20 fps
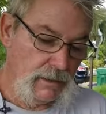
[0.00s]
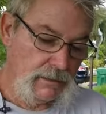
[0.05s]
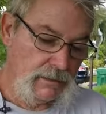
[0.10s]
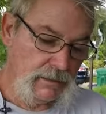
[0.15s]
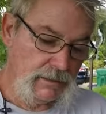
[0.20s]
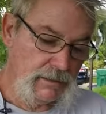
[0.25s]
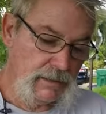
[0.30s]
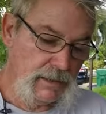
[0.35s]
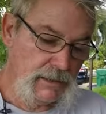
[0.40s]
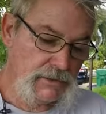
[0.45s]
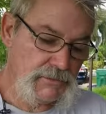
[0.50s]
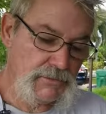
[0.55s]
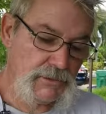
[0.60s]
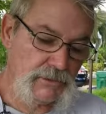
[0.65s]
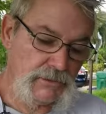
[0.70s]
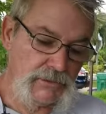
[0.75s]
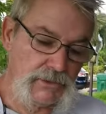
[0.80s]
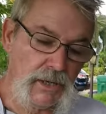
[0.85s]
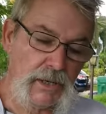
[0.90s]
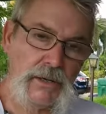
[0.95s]
The teak's
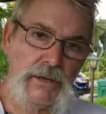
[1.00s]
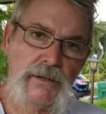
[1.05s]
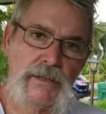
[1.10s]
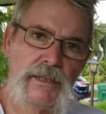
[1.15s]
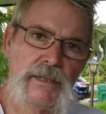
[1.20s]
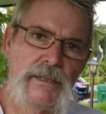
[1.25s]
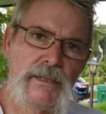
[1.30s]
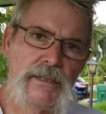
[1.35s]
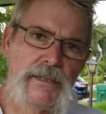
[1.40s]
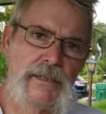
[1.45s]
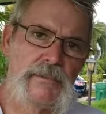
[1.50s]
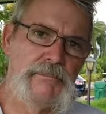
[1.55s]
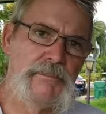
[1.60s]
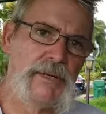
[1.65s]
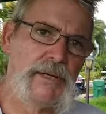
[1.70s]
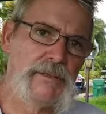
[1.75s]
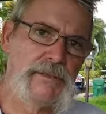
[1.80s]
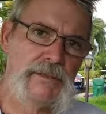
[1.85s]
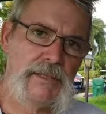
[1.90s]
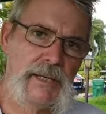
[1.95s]
real dark
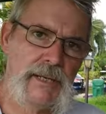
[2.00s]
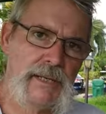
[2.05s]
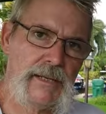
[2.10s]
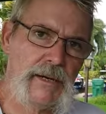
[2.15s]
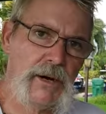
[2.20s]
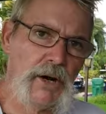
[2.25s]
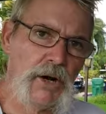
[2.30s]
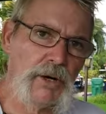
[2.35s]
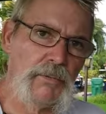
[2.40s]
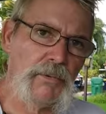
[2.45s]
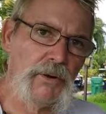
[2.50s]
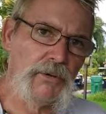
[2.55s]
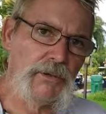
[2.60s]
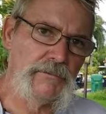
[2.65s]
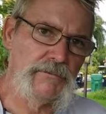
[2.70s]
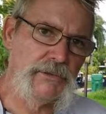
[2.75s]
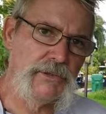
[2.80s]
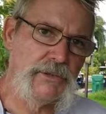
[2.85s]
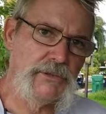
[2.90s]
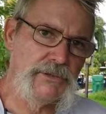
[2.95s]
compared to that caramel.
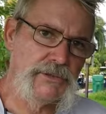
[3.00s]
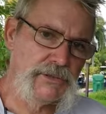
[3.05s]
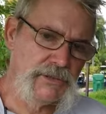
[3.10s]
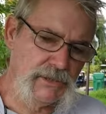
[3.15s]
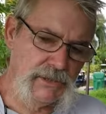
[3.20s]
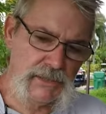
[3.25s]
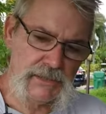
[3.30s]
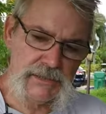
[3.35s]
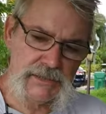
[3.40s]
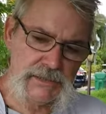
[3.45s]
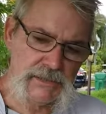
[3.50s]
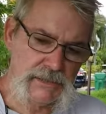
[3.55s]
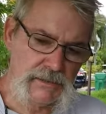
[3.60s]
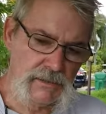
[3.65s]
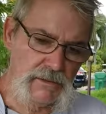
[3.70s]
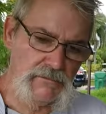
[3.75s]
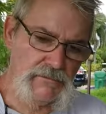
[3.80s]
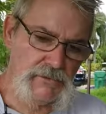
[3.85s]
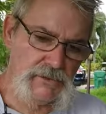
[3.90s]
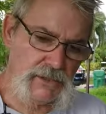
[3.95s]
If you use this
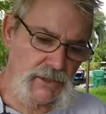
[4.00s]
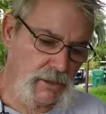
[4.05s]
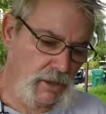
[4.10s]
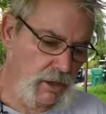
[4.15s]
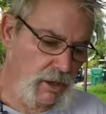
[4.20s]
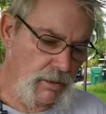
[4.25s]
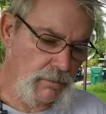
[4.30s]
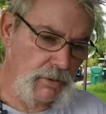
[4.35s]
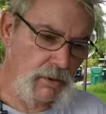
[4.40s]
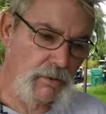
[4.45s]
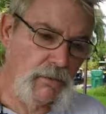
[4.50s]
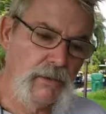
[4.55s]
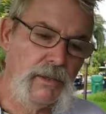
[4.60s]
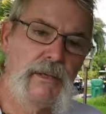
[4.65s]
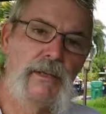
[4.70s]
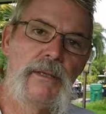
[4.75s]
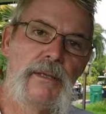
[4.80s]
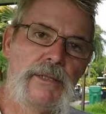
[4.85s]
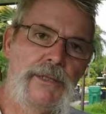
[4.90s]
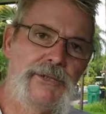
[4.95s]
for the caramel,
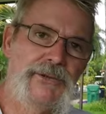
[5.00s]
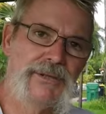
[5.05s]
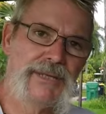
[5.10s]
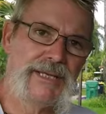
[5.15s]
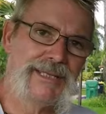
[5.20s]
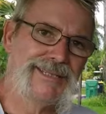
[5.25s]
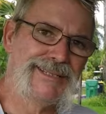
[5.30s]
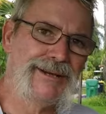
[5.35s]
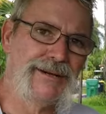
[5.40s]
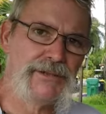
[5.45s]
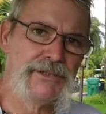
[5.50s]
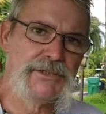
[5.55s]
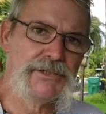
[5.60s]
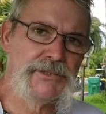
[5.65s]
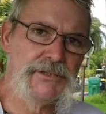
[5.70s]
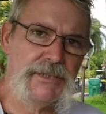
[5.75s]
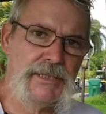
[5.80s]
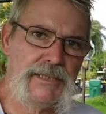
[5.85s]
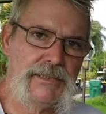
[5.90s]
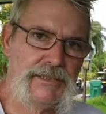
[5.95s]
you'll get dark
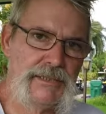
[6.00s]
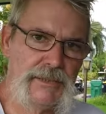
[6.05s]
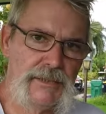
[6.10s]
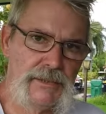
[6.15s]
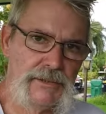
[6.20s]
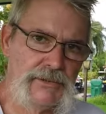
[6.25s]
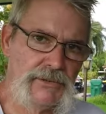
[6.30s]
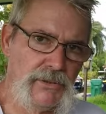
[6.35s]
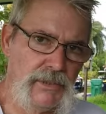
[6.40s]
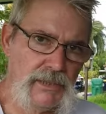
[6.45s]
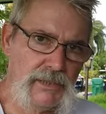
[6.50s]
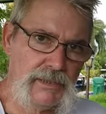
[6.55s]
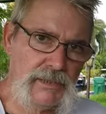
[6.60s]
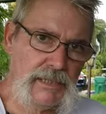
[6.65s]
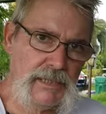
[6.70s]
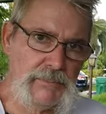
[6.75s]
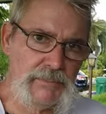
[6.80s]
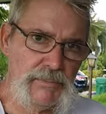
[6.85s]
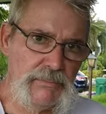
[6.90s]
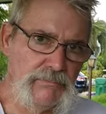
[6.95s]
streaks in there, so I
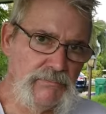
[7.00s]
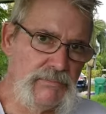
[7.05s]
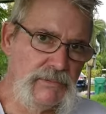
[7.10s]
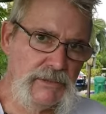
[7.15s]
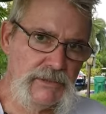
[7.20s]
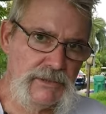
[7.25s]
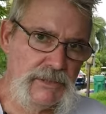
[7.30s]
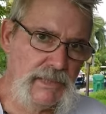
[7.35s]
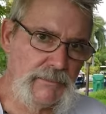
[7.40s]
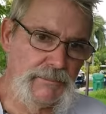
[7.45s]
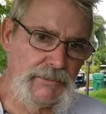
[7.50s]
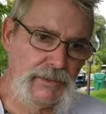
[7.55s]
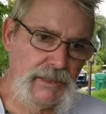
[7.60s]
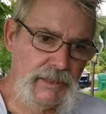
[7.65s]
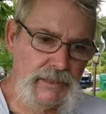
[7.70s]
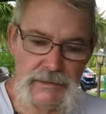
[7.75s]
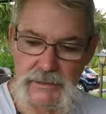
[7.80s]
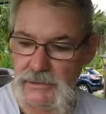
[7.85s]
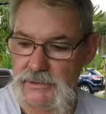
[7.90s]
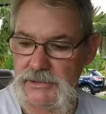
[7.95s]
keep them
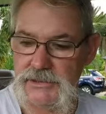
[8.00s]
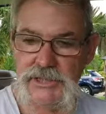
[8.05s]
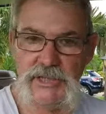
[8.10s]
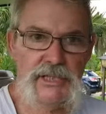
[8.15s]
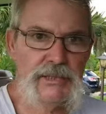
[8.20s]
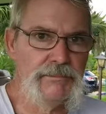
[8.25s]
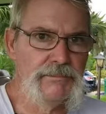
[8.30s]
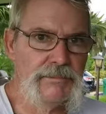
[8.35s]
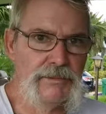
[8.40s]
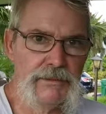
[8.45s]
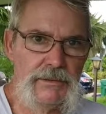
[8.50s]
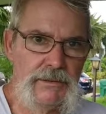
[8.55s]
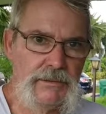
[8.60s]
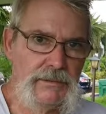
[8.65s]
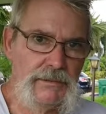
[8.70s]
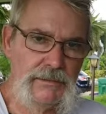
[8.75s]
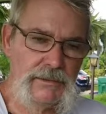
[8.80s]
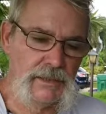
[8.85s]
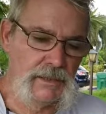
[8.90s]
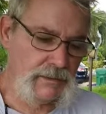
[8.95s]
separated. They're cheap, they're
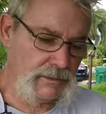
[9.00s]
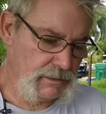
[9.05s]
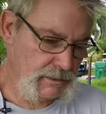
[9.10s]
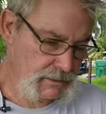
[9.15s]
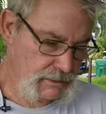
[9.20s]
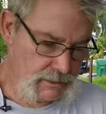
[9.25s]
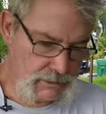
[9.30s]
nothing.